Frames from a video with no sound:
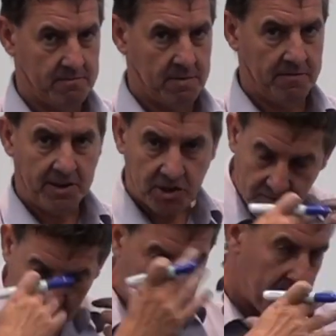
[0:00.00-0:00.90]
But if I
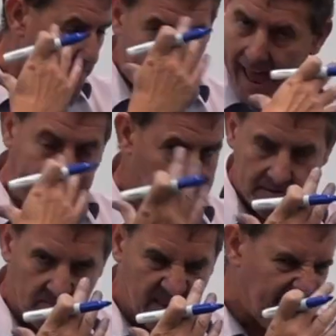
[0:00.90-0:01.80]
treat them in my head
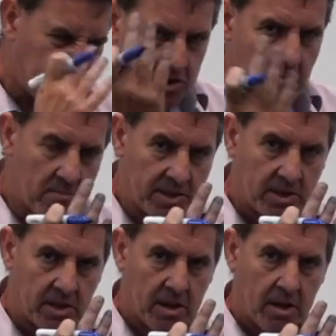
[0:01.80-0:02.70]
that they're just
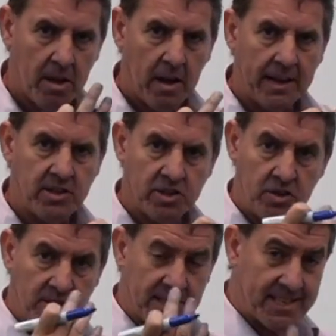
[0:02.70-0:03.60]
numbers and just
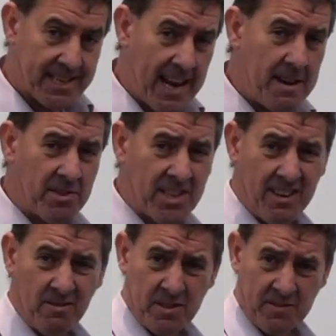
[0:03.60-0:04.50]
use the same
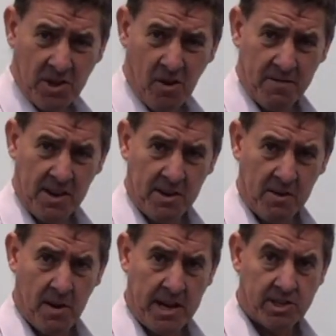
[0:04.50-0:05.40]
skills of solving an
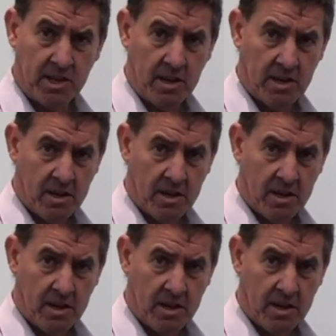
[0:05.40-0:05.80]
equation,